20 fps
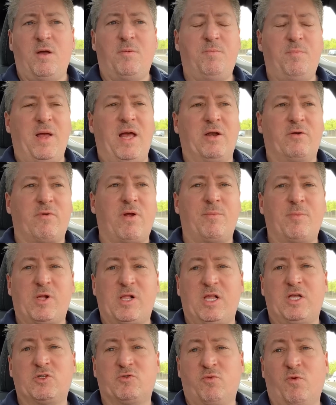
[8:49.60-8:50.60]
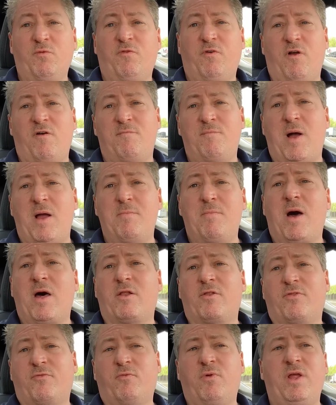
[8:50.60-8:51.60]
panoramic glass roof of my
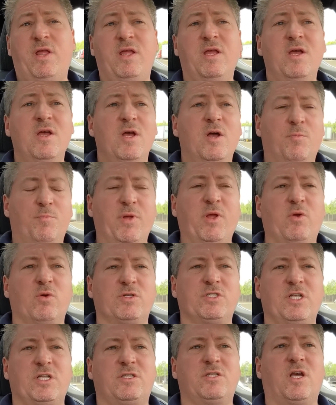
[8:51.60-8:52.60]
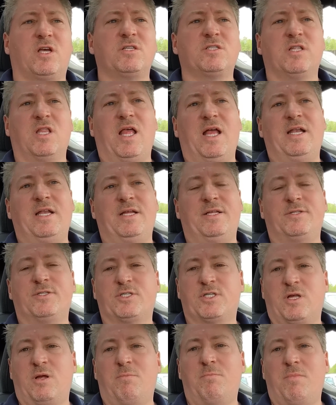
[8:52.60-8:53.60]
Model 3 because it does let in
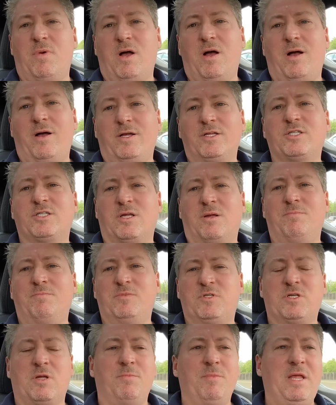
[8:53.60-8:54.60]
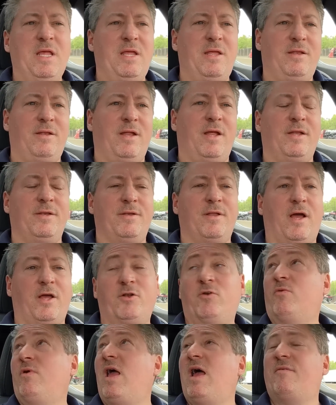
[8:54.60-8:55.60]
some heat, and I
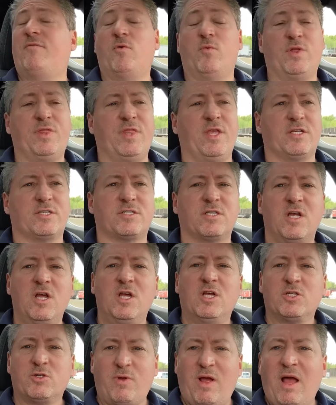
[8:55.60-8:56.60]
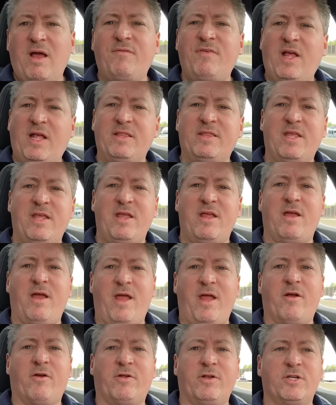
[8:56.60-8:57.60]
don't have it with this. So I have had the
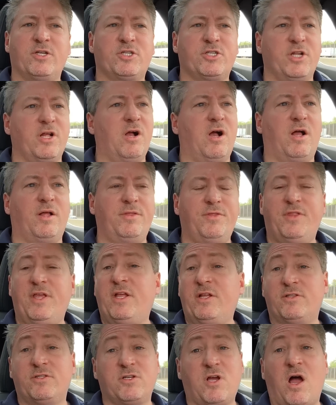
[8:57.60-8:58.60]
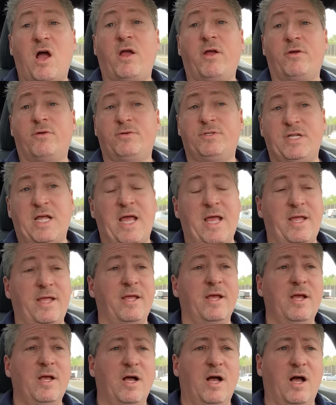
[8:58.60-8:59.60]
air conditioning on the entire day.
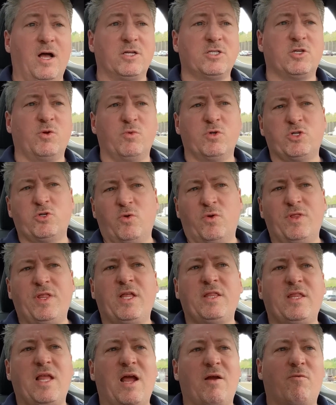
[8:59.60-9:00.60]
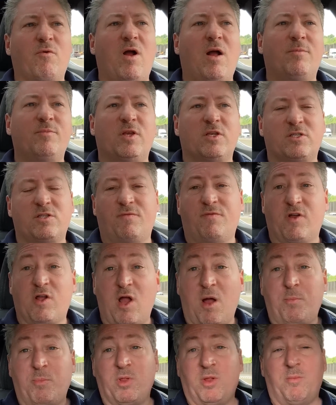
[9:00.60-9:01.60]
So we're sure that robbed us of a
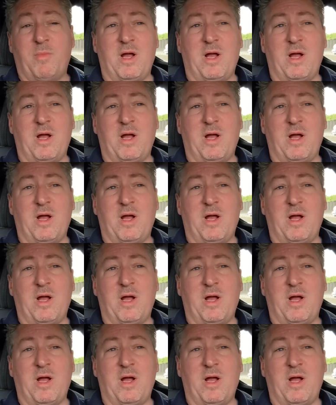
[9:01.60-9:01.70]
couple of